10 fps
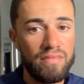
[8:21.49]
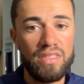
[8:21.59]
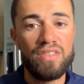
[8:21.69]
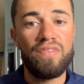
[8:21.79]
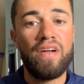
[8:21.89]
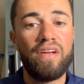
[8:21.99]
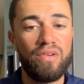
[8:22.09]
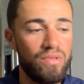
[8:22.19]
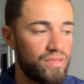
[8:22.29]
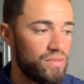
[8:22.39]
is very
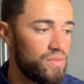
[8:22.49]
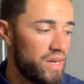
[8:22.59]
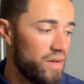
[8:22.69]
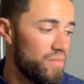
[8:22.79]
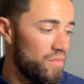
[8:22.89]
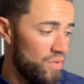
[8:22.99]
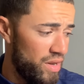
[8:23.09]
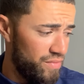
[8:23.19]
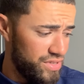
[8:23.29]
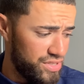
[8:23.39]
crucial when
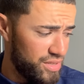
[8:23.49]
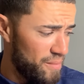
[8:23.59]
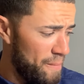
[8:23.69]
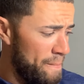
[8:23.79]
I'm fishing.